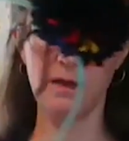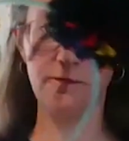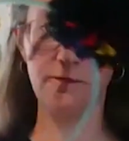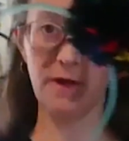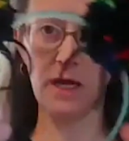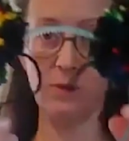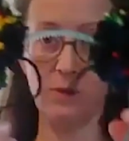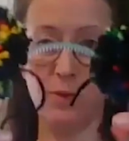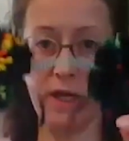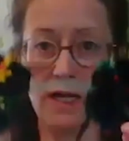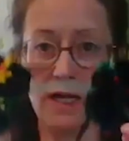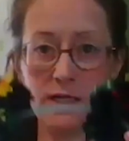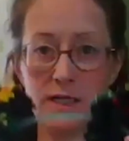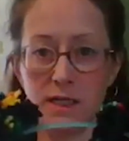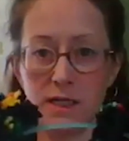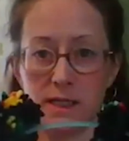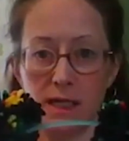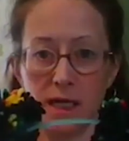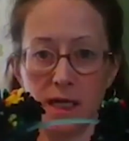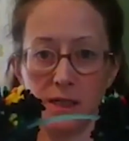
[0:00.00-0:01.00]
of headband
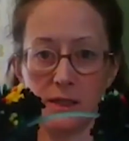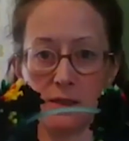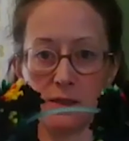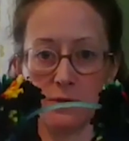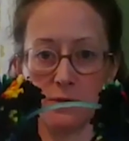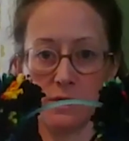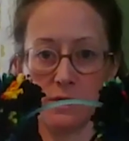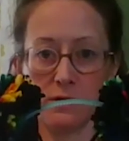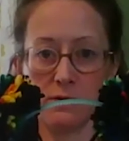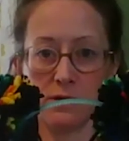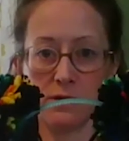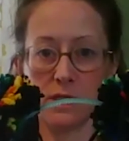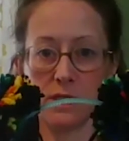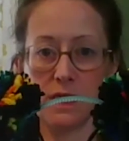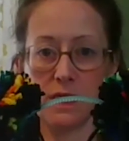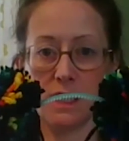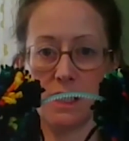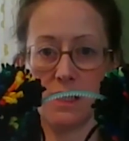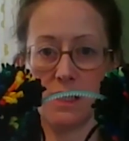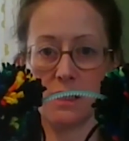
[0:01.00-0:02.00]
because it has those little
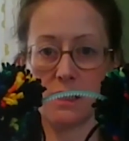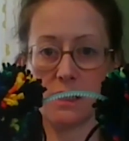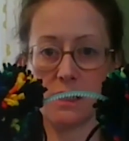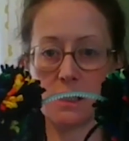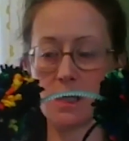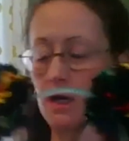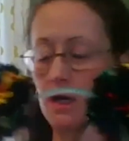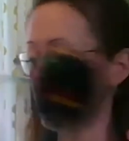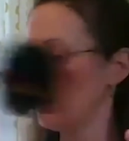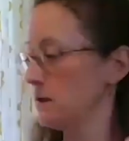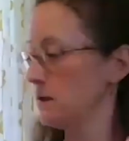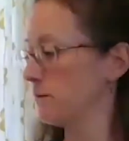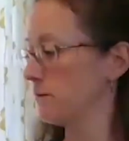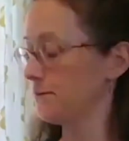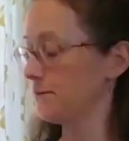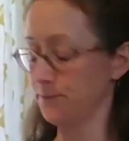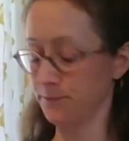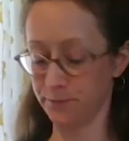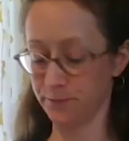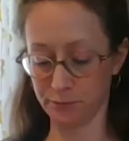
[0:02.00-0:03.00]
teeth inside.
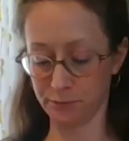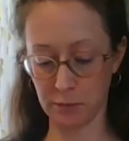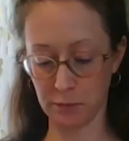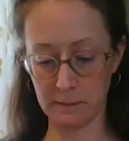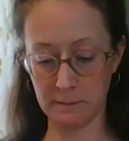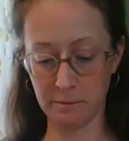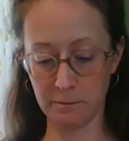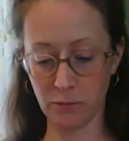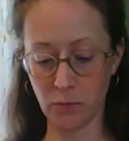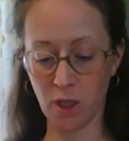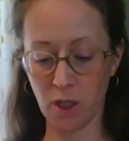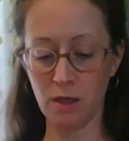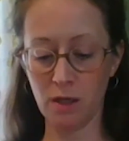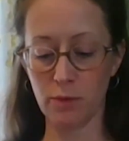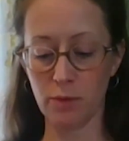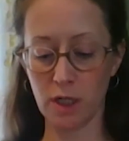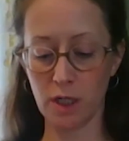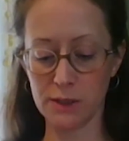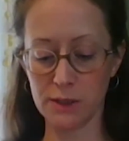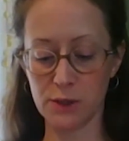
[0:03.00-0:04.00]

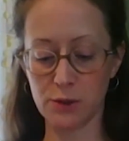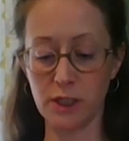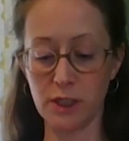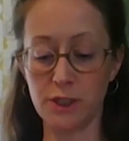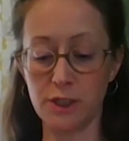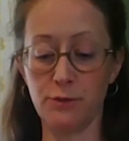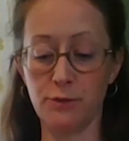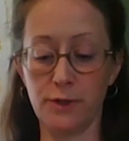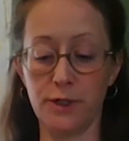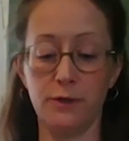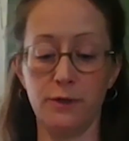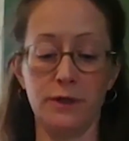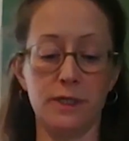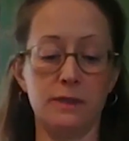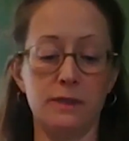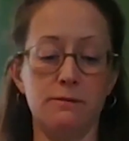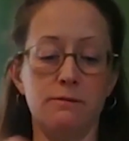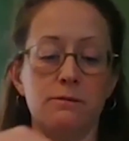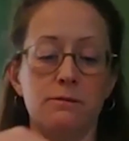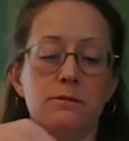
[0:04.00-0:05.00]
And on a stretchy one, you
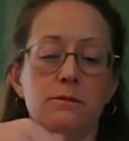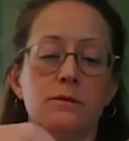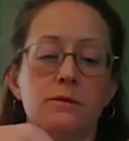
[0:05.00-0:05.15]
can